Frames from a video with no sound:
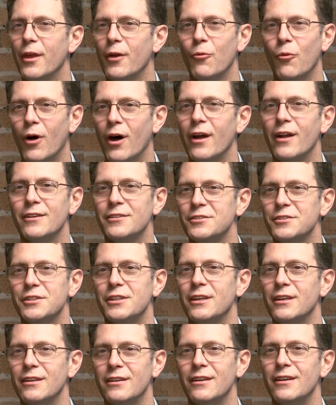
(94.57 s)
They want to
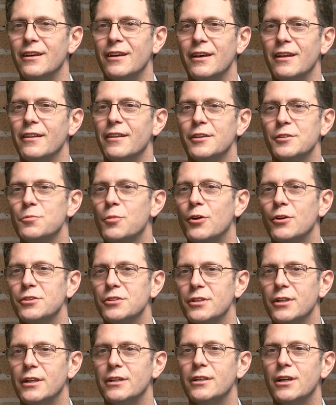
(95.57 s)
see this
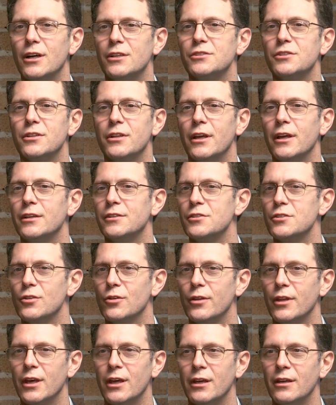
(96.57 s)
person in custody, and
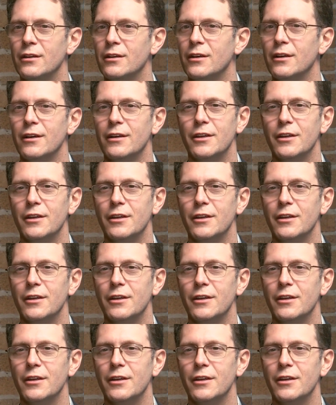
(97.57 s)
so they,